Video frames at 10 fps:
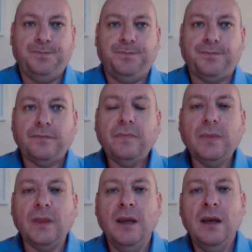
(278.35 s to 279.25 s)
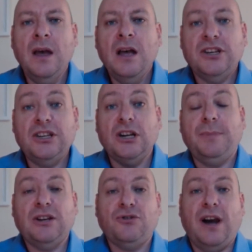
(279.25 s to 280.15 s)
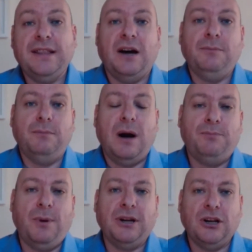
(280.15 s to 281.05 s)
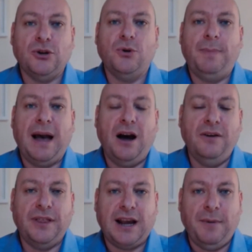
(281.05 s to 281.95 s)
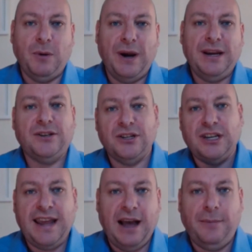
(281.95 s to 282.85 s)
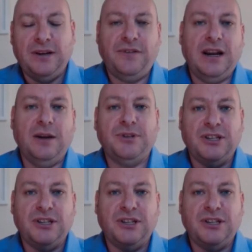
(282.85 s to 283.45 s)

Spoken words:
So this is going to be a trade that I'm probably going to talk about over the coming weeks to see how it develops,